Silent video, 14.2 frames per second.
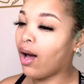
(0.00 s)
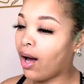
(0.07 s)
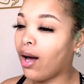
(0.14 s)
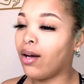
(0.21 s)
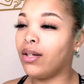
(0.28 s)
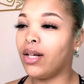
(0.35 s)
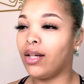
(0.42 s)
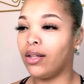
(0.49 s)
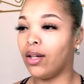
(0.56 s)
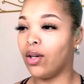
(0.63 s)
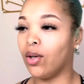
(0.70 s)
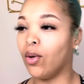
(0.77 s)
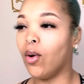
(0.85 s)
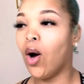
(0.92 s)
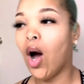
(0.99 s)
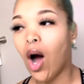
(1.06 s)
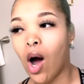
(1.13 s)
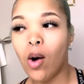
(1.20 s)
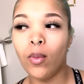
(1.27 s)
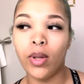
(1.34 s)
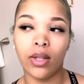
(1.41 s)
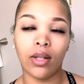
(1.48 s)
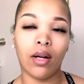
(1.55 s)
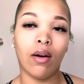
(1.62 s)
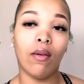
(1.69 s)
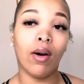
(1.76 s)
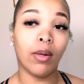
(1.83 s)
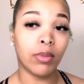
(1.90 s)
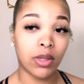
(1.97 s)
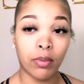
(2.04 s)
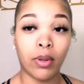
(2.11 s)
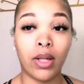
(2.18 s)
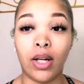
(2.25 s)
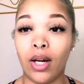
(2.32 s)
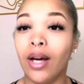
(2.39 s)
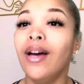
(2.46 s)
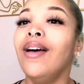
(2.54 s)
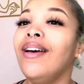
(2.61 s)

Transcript: all day long, all week long. I'm just playing.